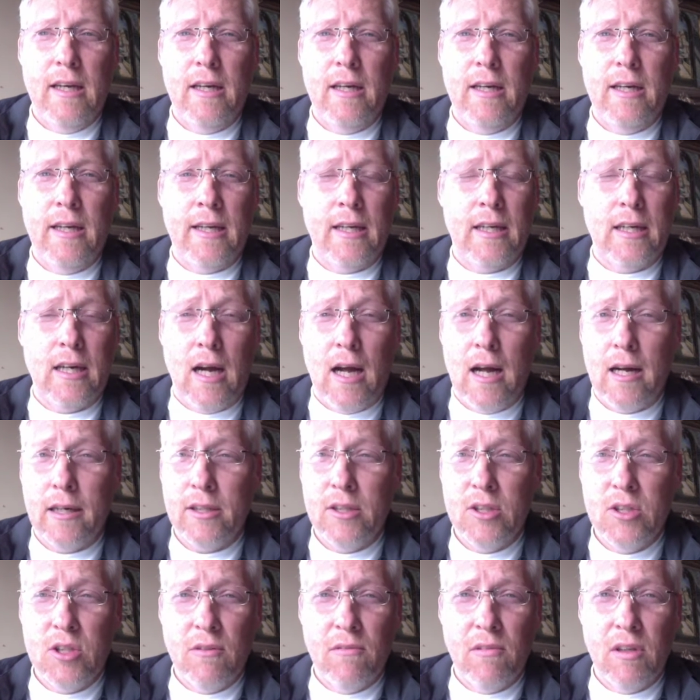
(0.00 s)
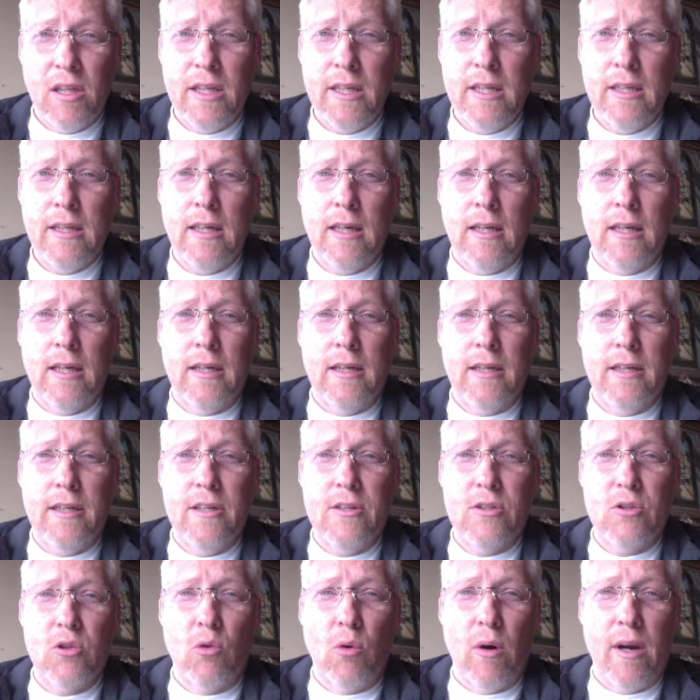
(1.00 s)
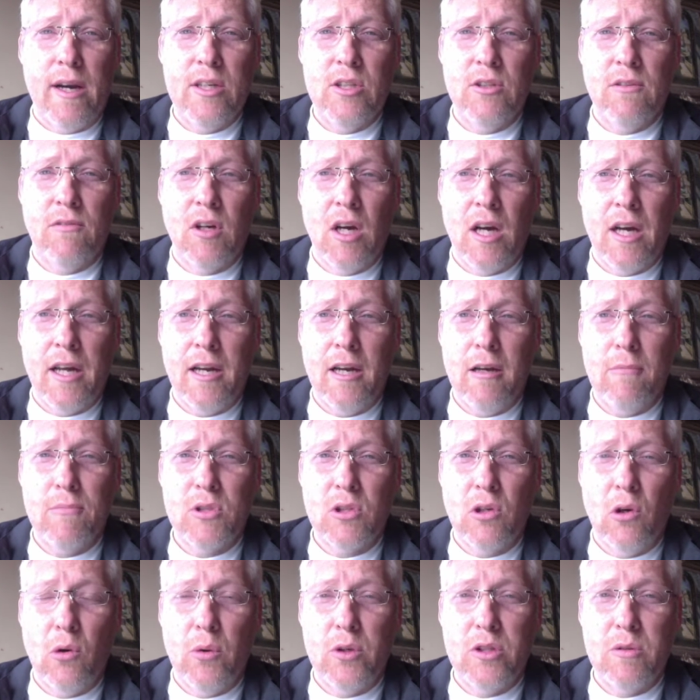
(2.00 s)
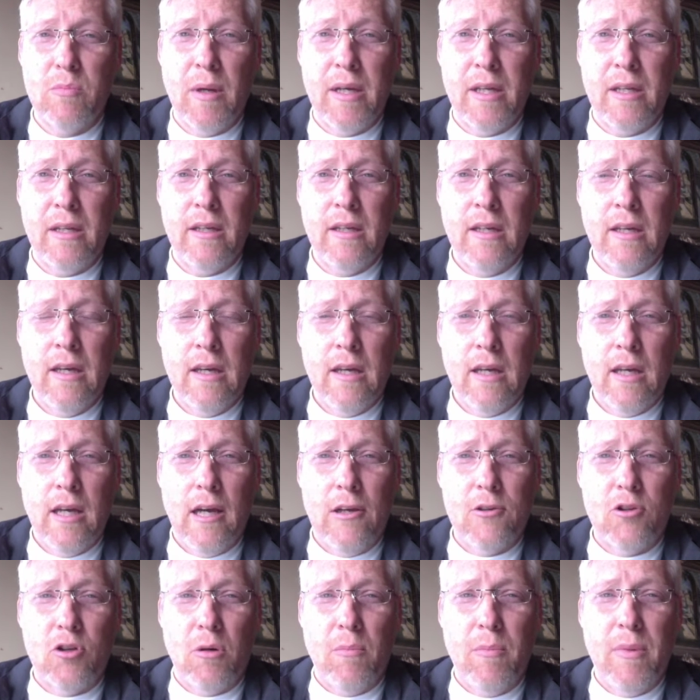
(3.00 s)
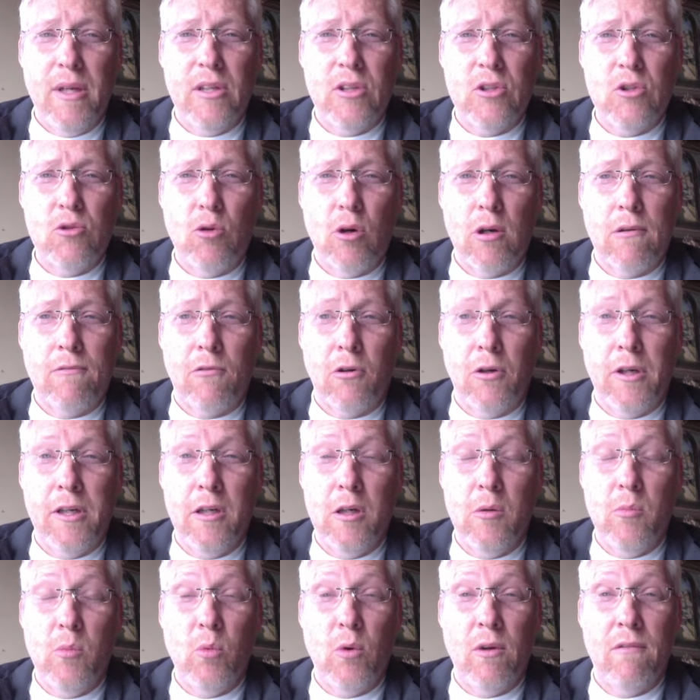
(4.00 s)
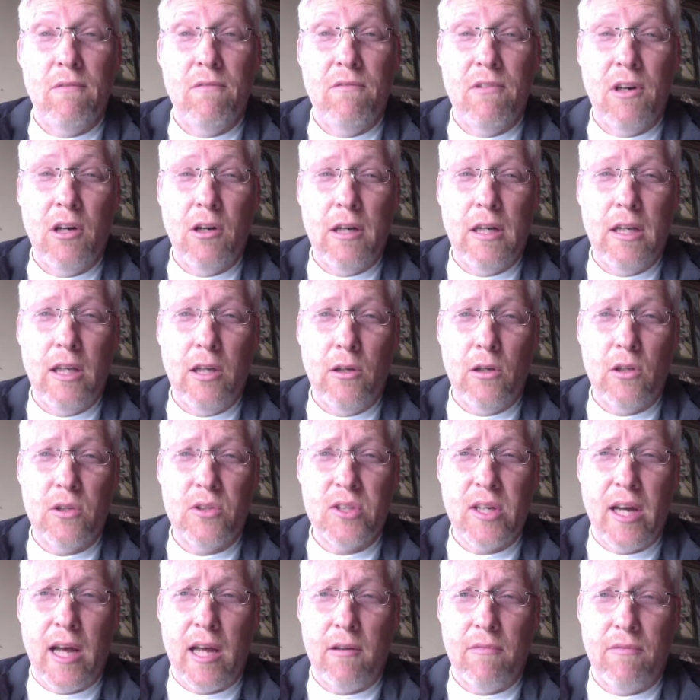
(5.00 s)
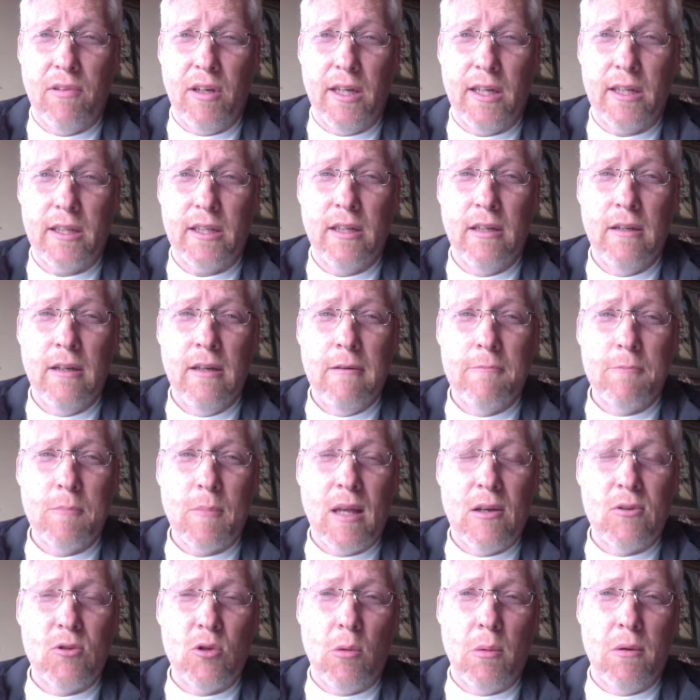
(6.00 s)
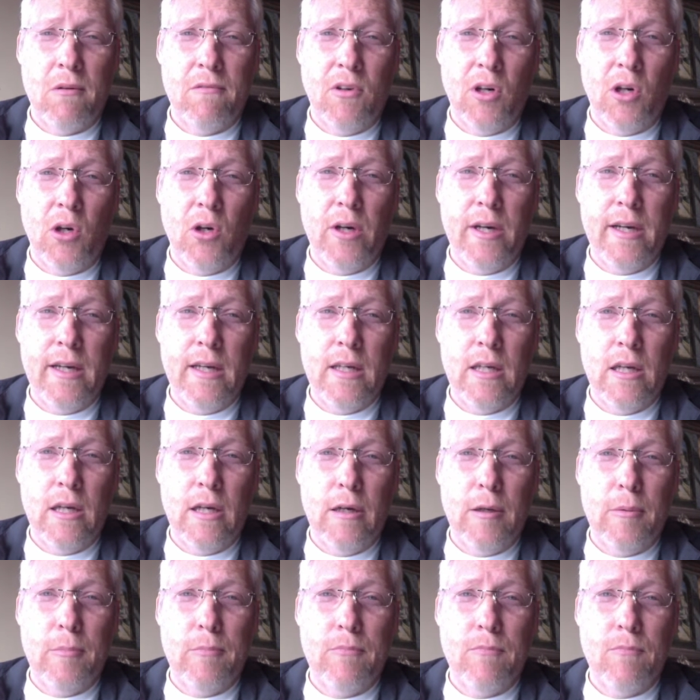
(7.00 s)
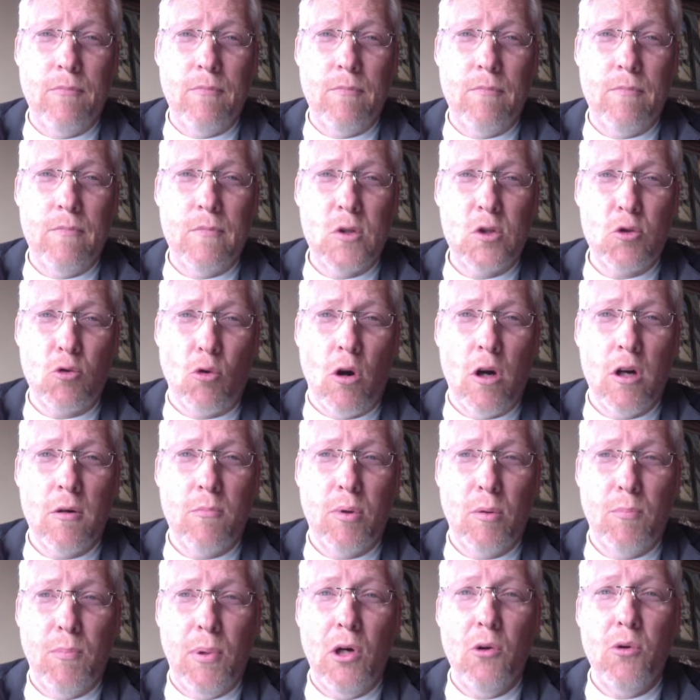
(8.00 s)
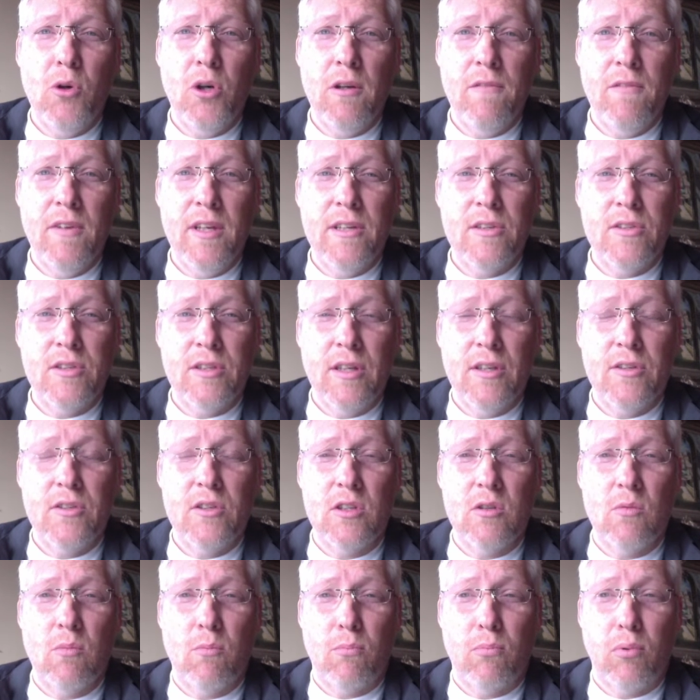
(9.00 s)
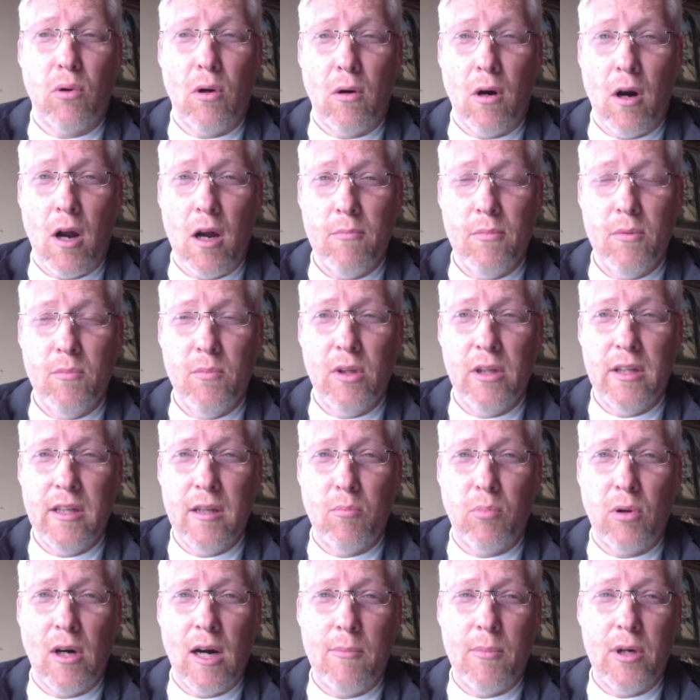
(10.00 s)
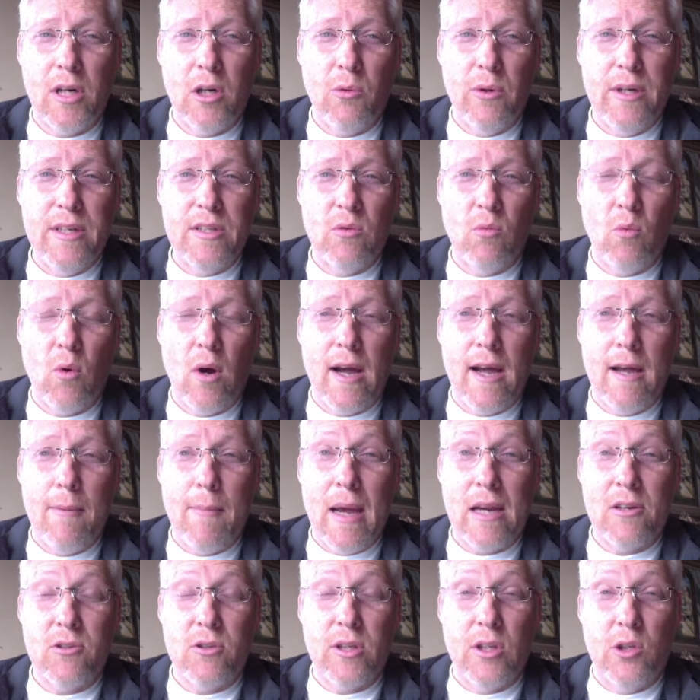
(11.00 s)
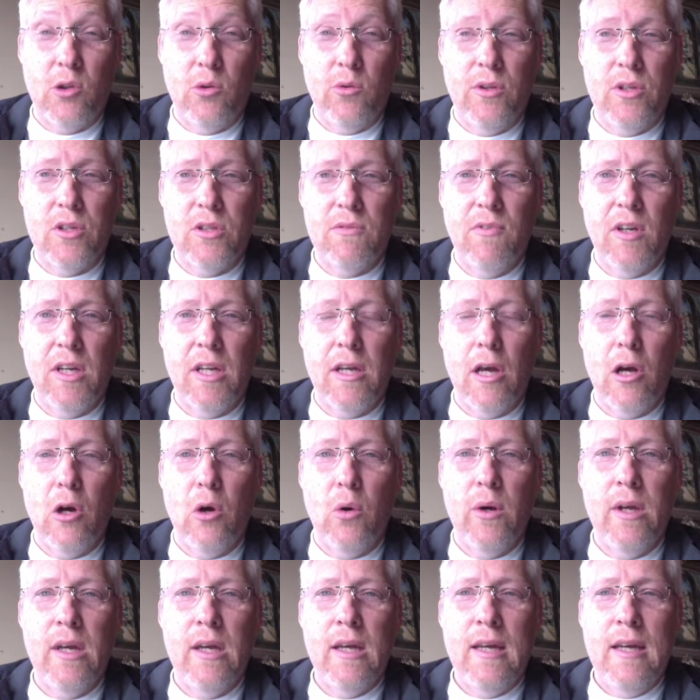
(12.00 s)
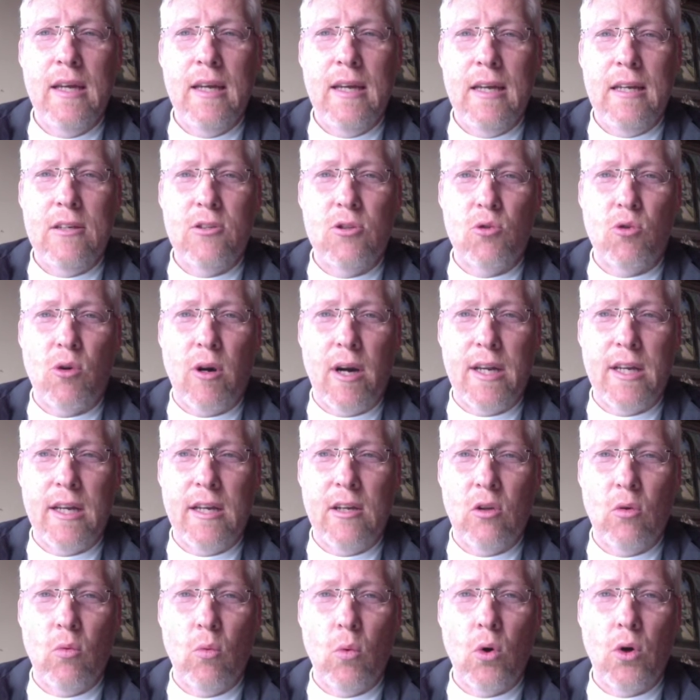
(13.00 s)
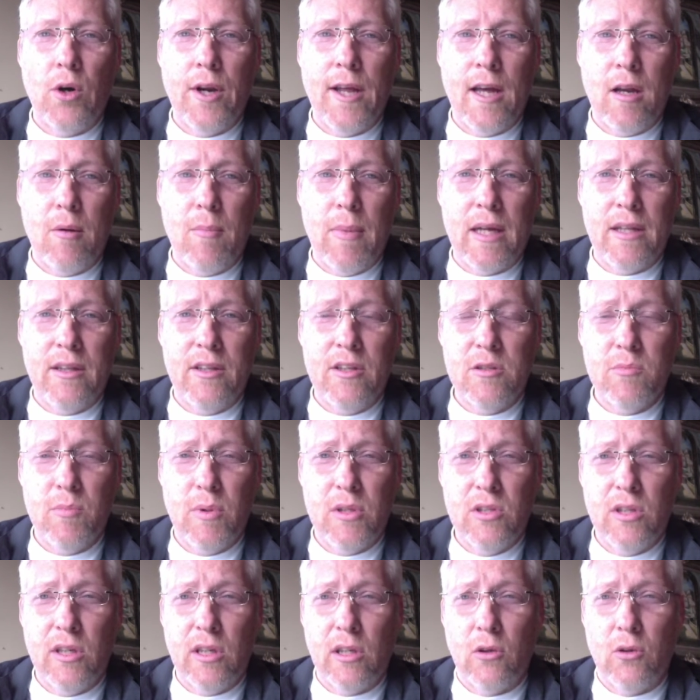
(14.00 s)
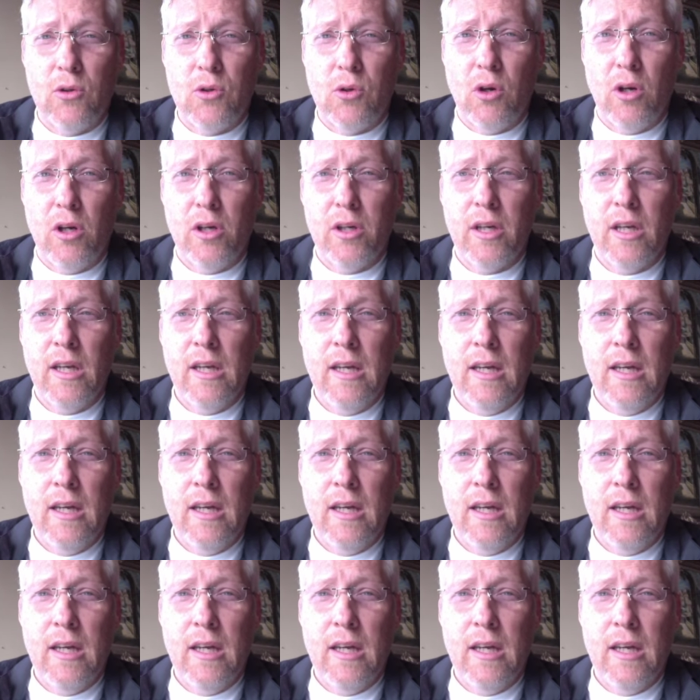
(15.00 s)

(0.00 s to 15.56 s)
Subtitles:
and cognitively. His grades have gone up, so it's been a tremendous drug for him with very little side effect. So I'm a very strong proponent of this, and this is probably the primary reason why I'm actually doing this video, is to try to get the word out about this particular drug